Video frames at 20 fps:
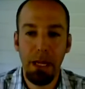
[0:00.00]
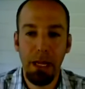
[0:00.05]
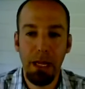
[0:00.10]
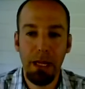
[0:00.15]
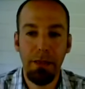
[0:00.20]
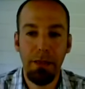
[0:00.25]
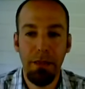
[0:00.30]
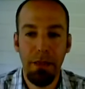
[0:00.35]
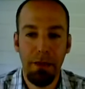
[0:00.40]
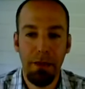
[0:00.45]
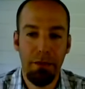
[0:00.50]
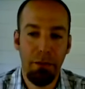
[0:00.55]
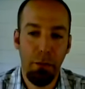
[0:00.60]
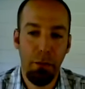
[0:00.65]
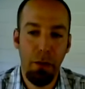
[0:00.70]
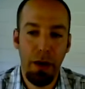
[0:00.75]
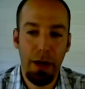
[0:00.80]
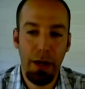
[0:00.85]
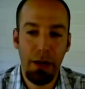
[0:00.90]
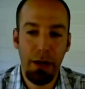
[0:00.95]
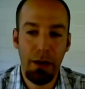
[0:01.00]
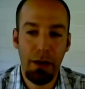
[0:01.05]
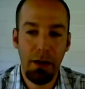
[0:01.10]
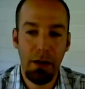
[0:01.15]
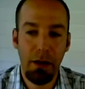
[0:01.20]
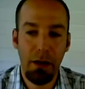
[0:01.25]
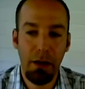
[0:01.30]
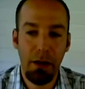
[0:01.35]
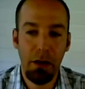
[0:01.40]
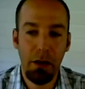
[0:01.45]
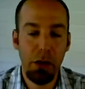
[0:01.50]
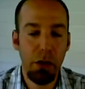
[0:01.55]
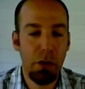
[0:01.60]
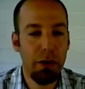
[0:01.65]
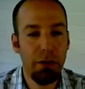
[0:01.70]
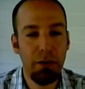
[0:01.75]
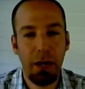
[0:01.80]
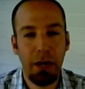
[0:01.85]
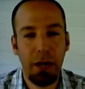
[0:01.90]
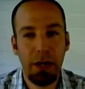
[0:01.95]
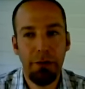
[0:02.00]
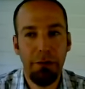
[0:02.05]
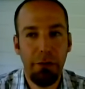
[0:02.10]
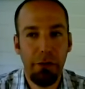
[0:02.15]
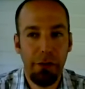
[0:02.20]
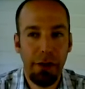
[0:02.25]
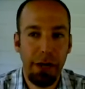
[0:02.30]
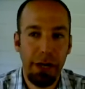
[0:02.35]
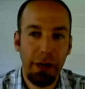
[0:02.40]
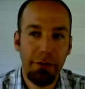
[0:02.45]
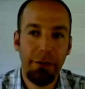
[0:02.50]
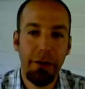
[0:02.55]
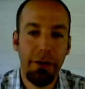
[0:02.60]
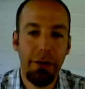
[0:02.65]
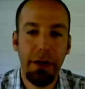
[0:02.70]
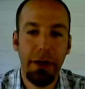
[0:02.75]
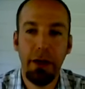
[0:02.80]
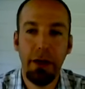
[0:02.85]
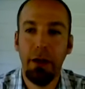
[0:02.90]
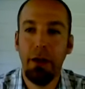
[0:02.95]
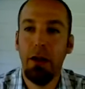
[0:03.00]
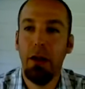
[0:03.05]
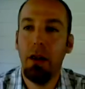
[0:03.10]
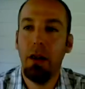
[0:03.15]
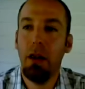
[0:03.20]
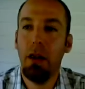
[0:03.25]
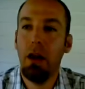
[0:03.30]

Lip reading: In this way, you can kind of create everything.